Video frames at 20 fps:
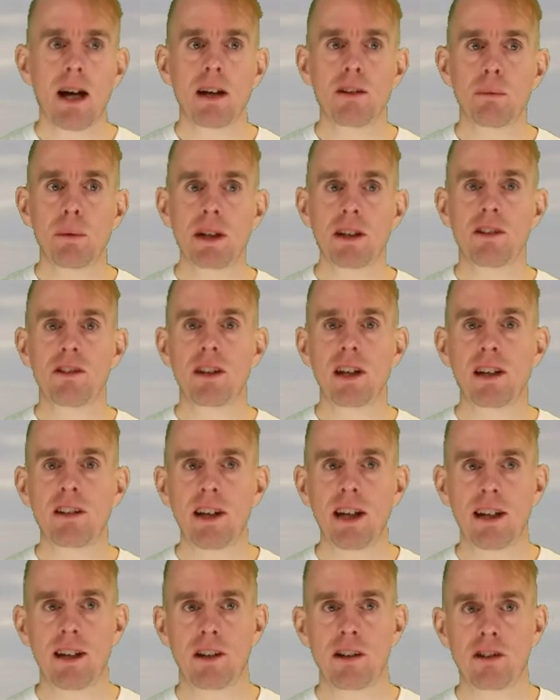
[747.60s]
And we can see
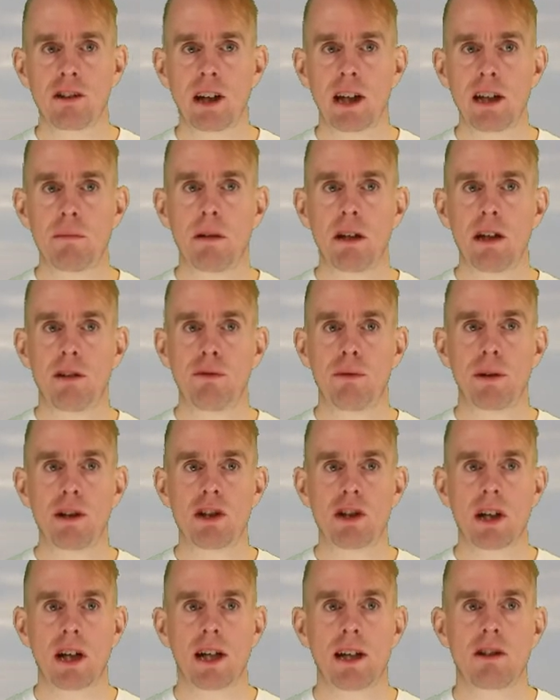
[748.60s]
exactly the same if we
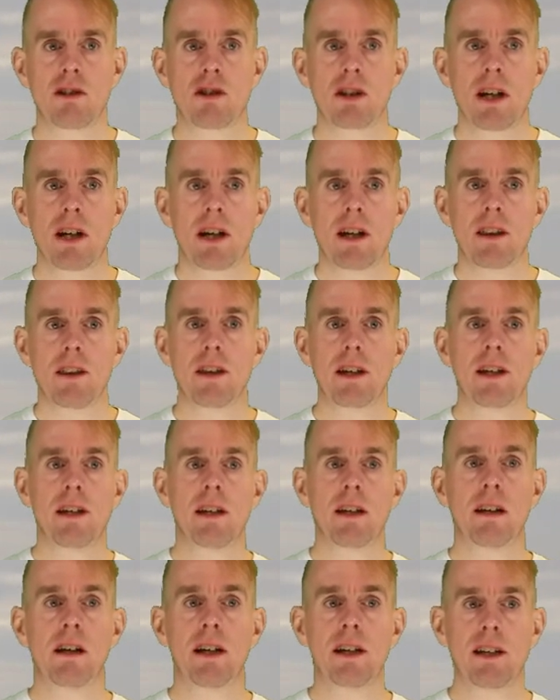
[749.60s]
change
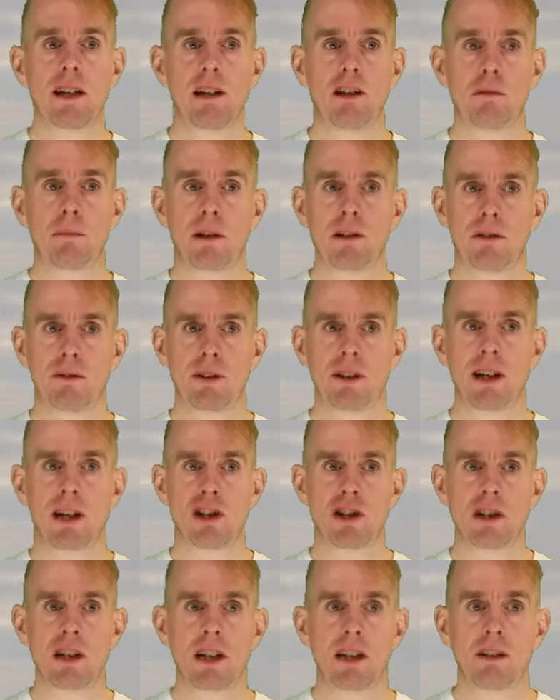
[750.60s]
the light key
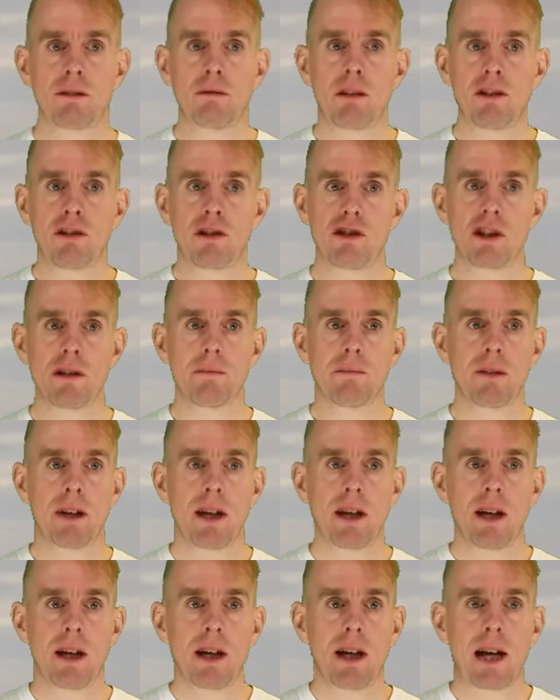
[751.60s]
specification in the residue.
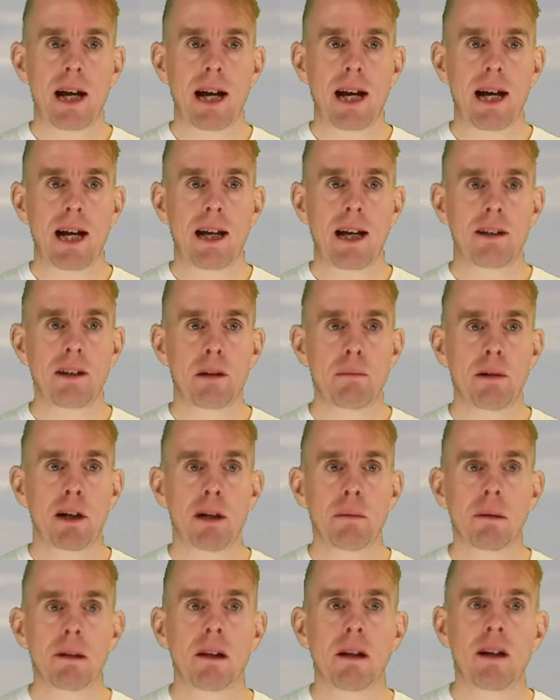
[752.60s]
And the
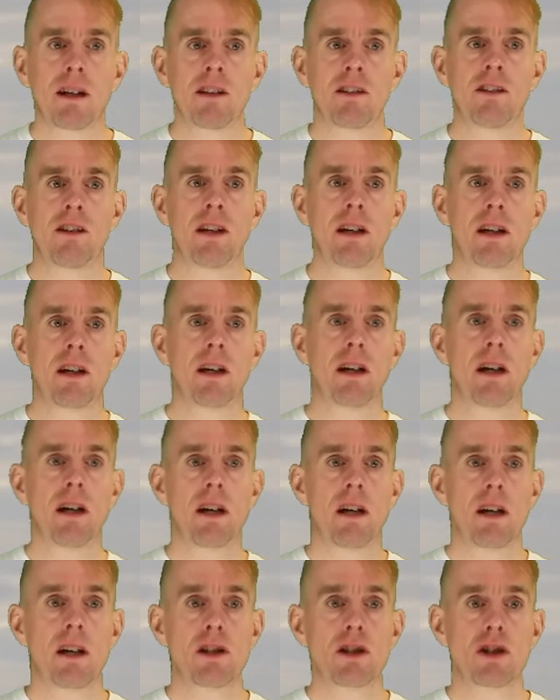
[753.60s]
purple lines here
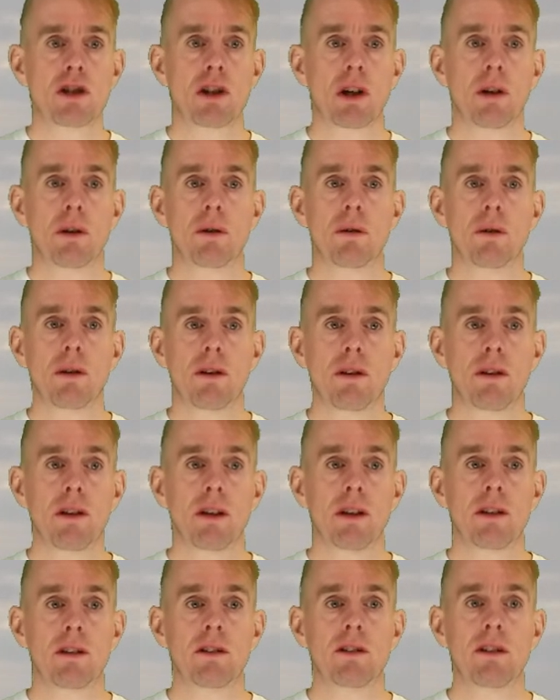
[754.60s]
show
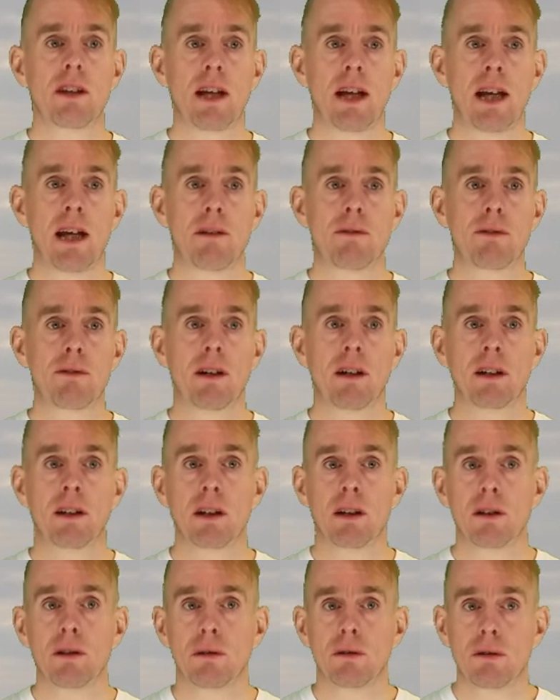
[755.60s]
that if I
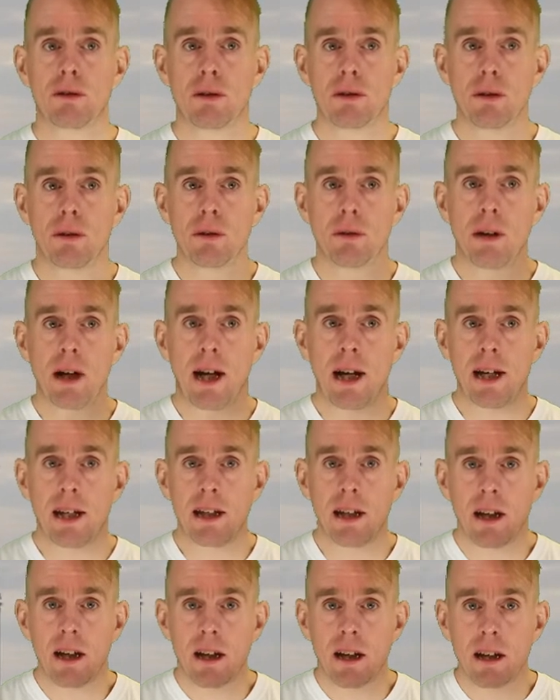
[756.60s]
go to
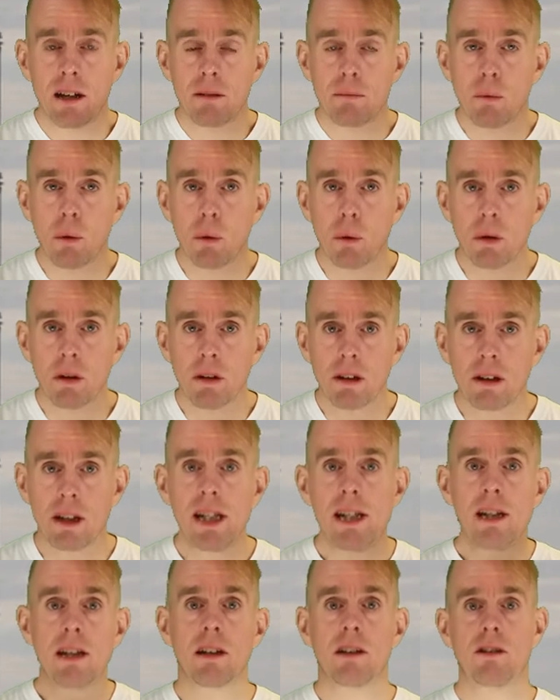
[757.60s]
a more
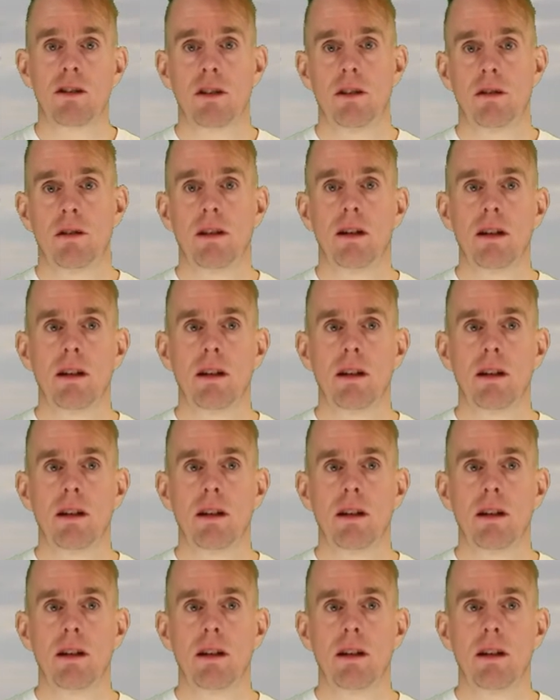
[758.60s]
lenient